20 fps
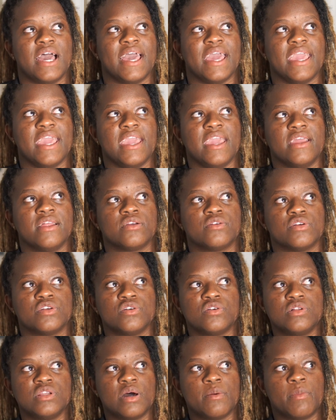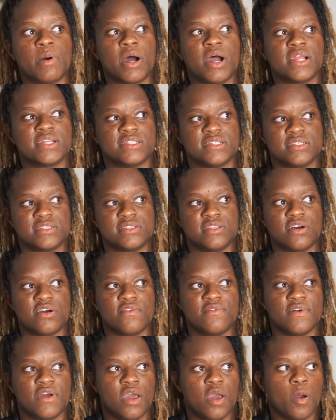ate granola bars and
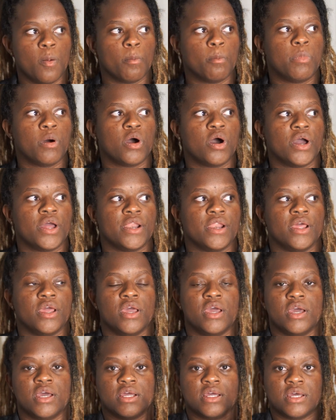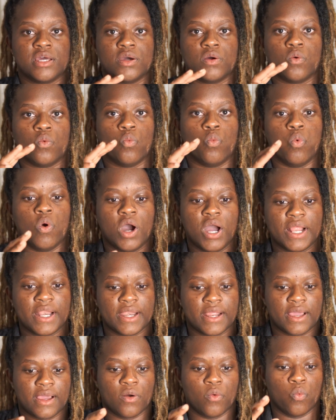stuff. But what
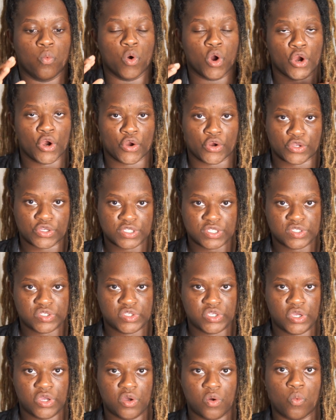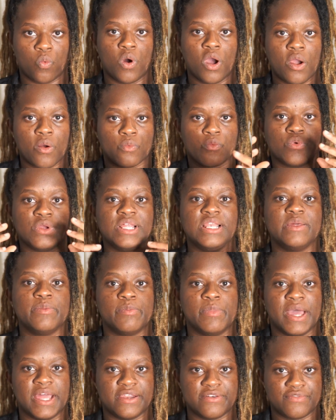works, what really
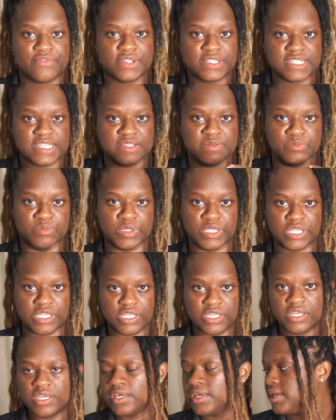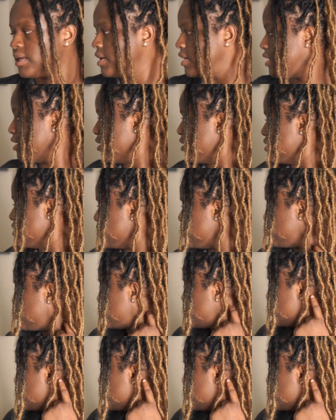benefited me is